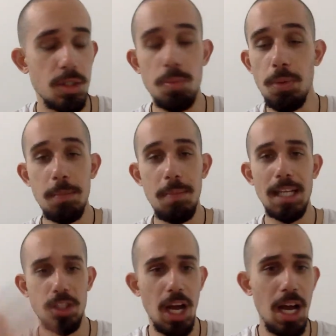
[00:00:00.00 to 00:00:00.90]
to bring
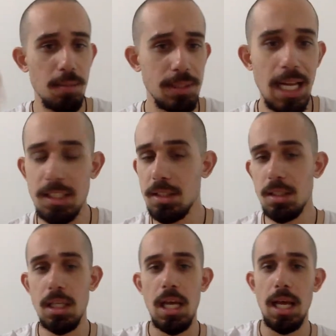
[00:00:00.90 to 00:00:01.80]
back jobs, not
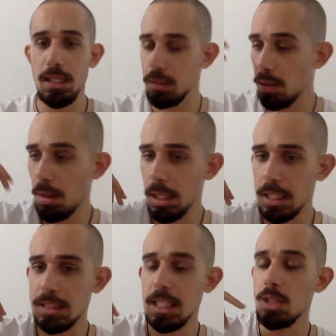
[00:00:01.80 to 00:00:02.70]
to
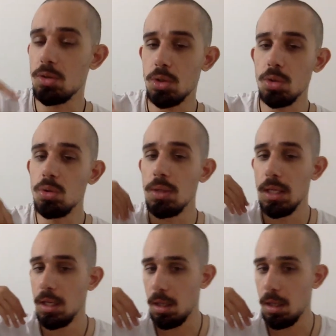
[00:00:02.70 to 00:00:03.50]
continue to